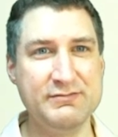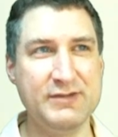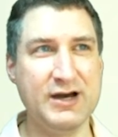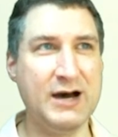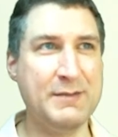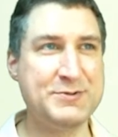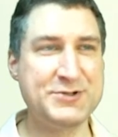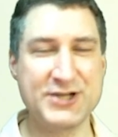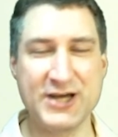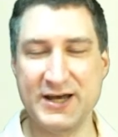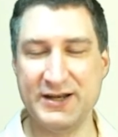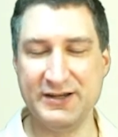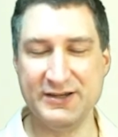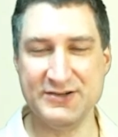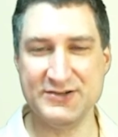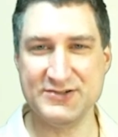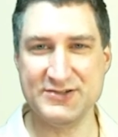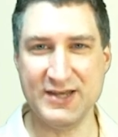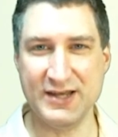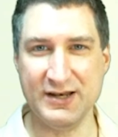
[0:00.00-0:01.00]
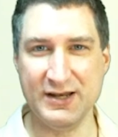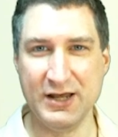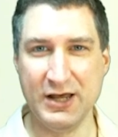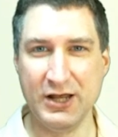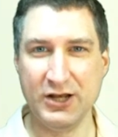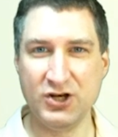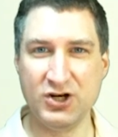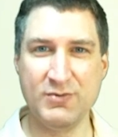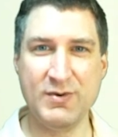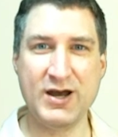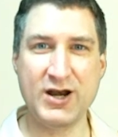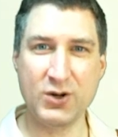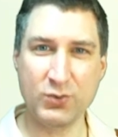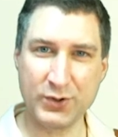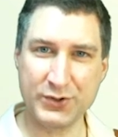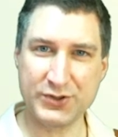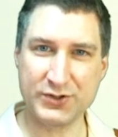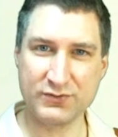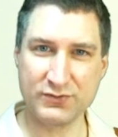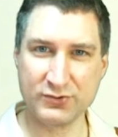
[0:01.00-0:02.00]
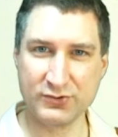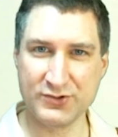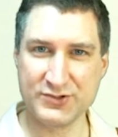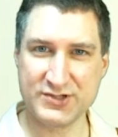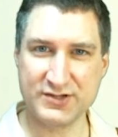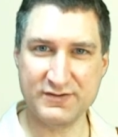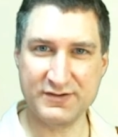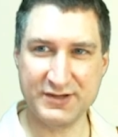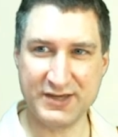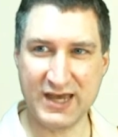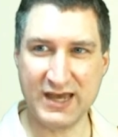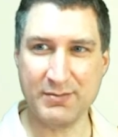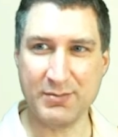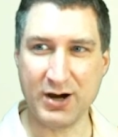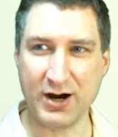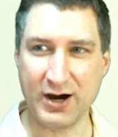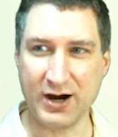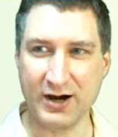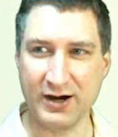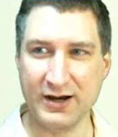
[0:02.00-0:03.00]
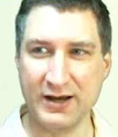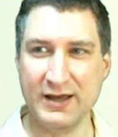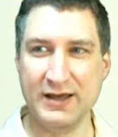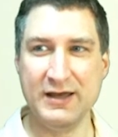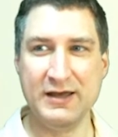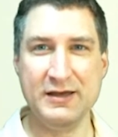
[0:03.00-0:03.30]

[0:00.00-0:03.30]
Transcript: upshot is that no matter what the rules of the game are,